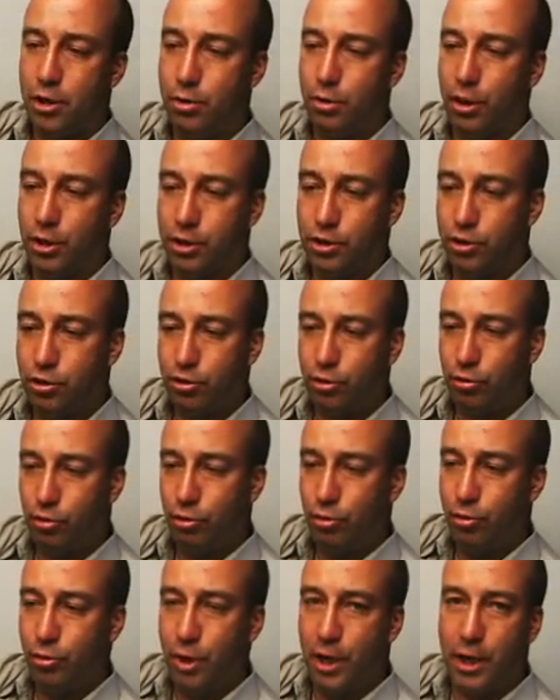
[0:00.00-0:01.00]
you can
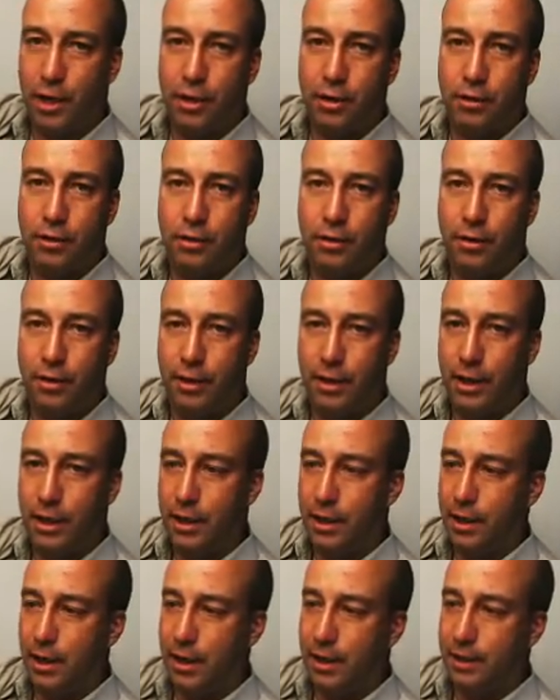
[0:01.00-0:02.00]
screw in
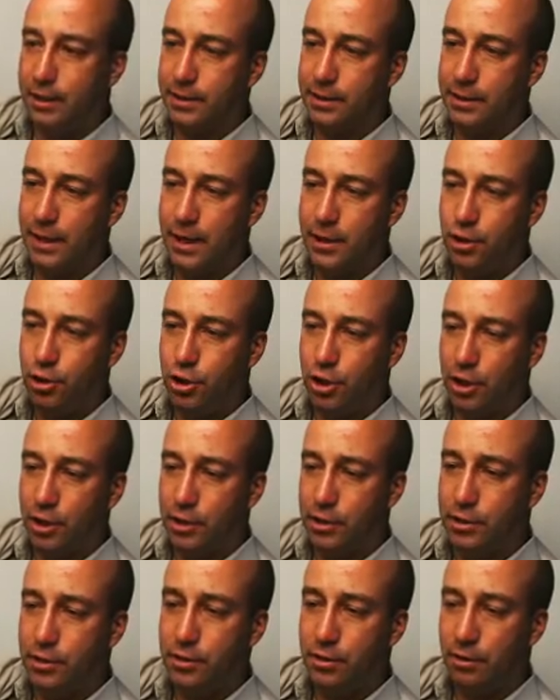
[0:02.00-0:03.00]
the
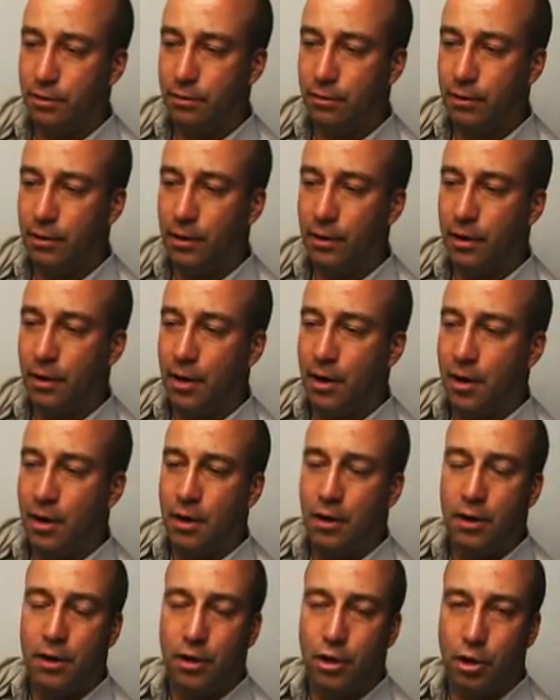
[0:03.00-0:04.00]
extensions.
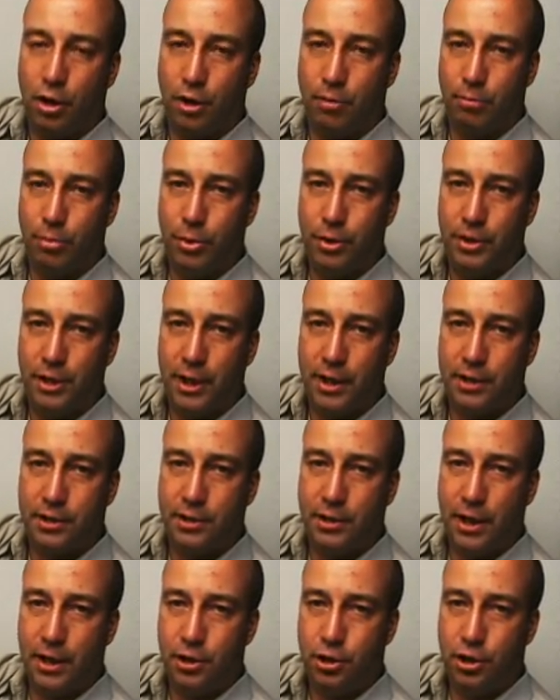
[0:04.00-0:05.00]
You can put the
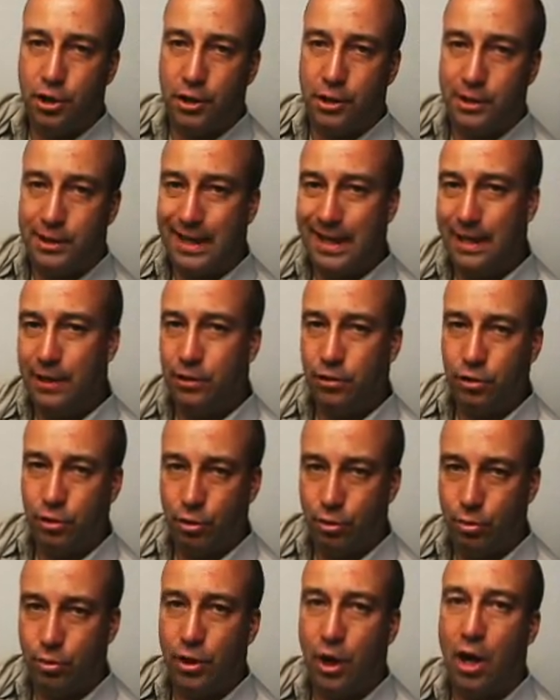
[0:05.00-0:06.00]
extensions
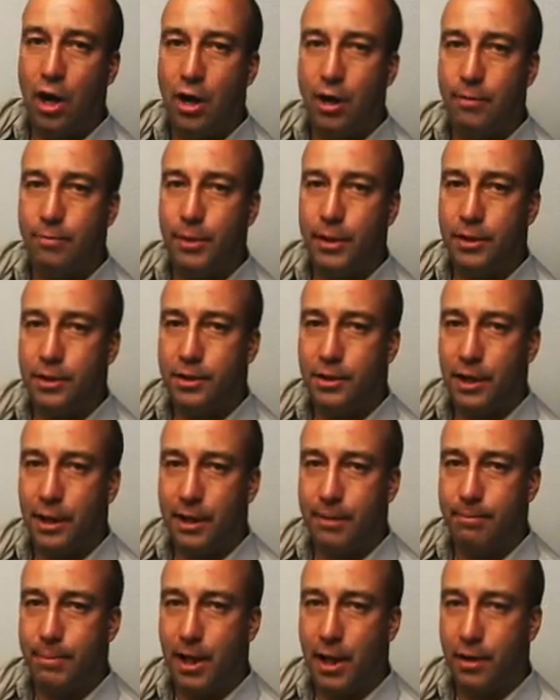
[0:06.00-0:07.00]
into the hub of the
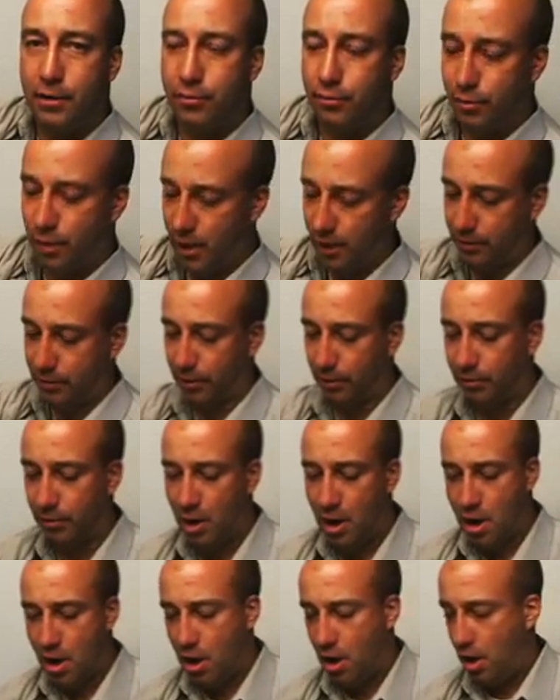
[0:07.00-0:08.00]
StickyPod Director.
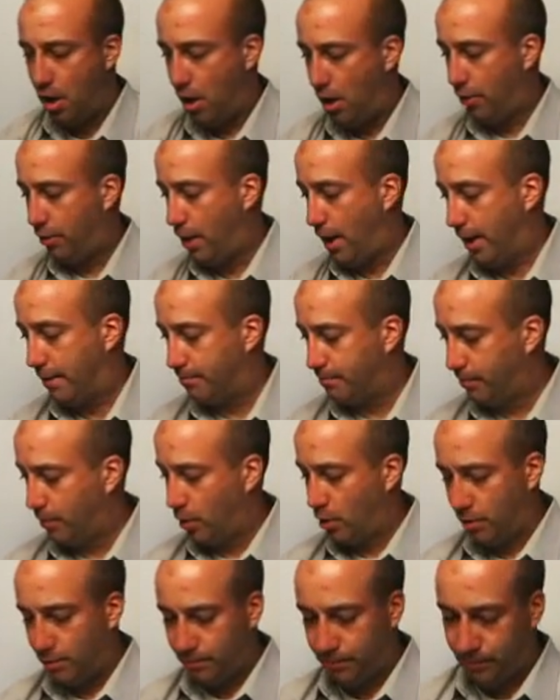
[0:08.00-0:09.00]
Alright,
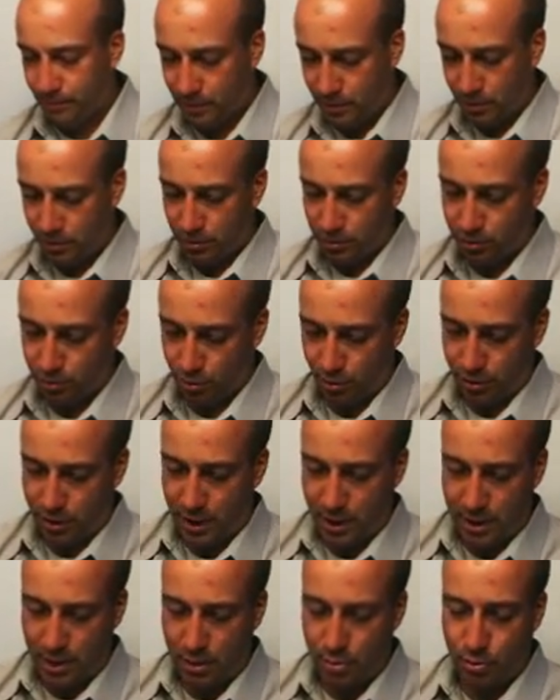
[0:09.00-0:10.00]
so
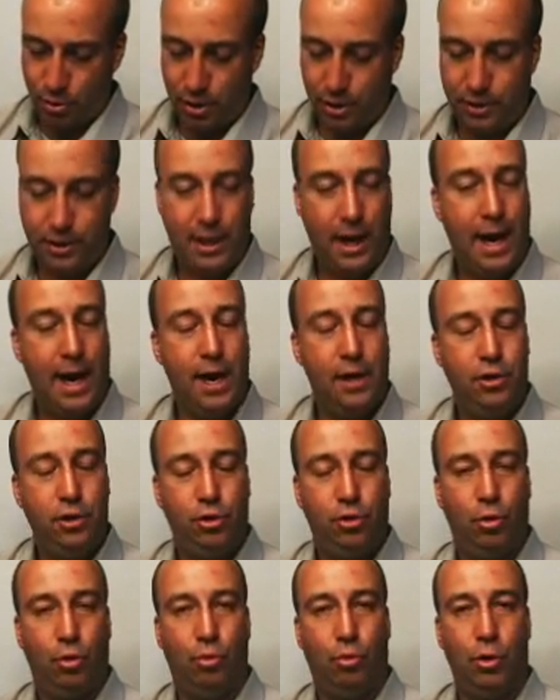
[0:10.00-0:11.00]
then I would
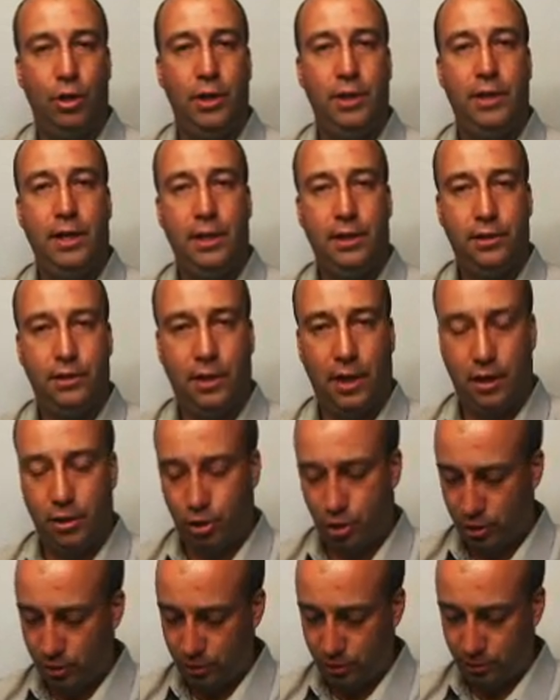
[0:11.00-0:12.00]
attach one of the
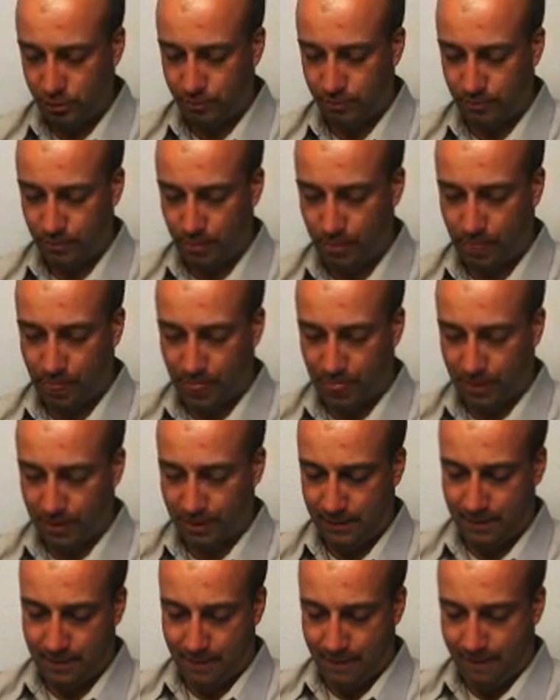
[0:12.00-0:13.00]
extensions
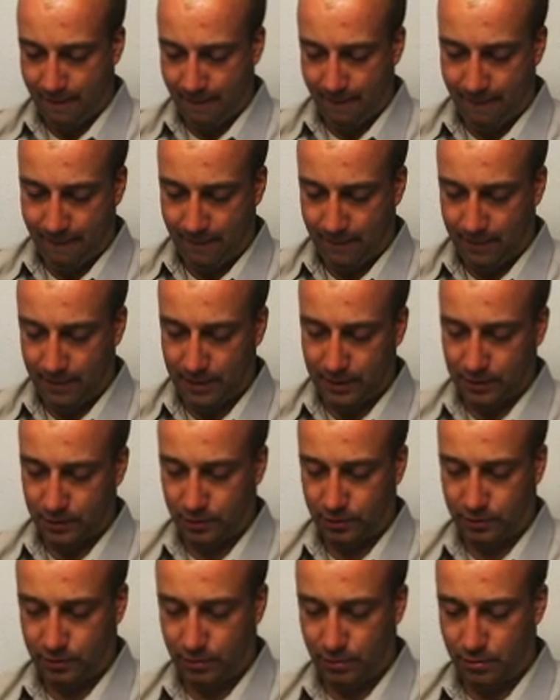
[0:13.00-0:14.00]
like
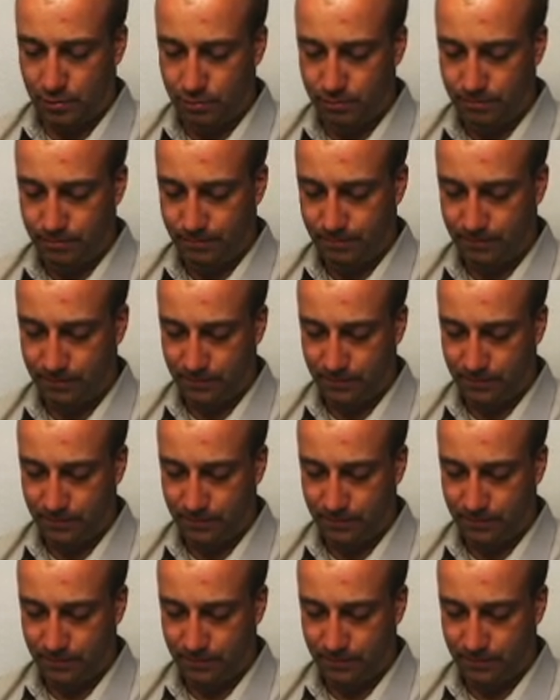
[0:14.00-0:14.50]
so.